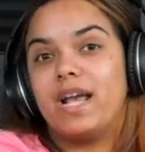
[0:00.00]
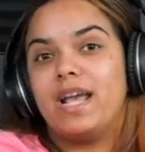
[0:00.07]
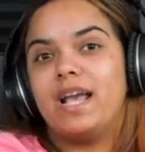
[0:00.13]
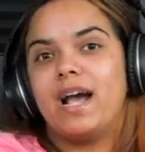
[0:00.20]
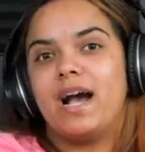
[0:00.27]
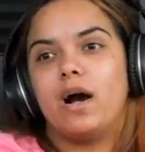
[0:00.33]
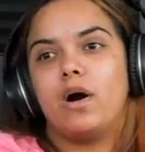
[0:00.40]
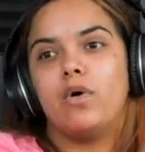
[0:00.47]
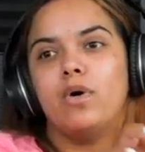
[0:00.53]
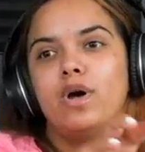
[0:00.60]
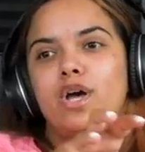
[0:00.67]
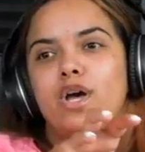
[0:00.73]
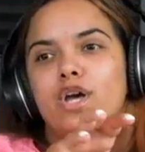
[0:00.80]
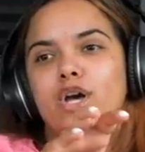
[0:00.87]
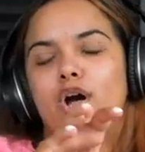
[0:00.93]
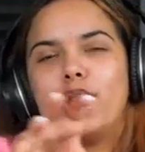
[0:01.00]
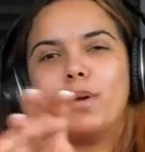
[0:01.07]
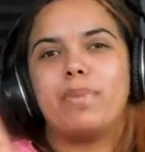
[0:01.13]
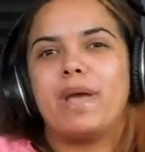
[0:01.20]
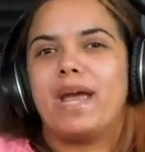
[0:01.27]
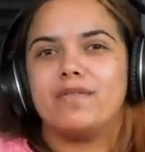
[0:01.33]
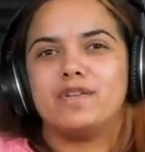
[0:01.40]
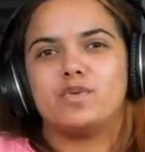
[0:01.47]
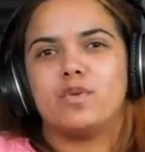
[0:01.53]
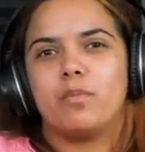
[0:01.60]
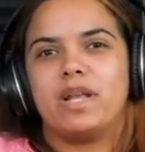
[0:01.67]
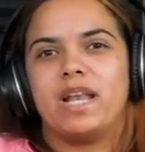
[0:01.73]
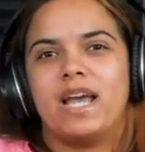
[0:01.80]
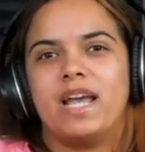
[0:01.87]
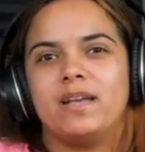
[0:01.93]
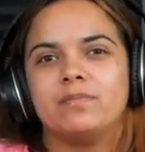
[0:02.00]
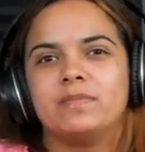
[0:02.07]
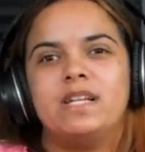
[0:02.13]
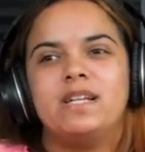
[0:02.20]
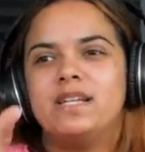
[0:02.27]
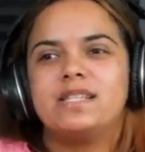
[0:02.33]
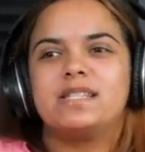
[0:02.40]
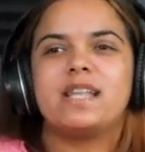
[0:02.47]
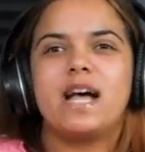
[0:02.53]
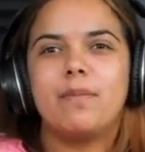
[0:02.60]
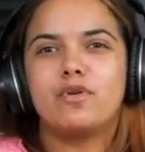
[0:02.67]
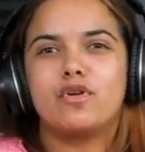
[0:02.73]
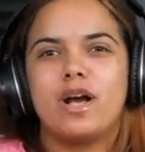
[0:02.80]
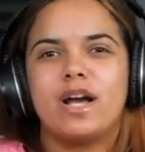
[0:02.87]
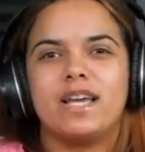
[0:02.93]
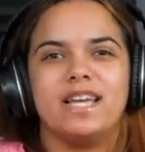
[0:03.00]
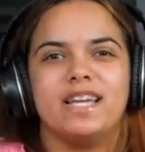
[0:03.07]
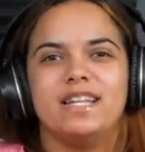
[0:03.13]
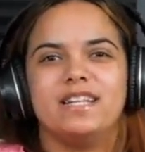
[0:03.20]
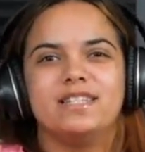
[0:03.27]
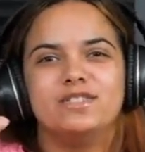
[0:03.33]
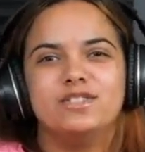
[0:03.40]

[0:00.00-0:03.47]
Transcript: How our parents will be like, stop crying.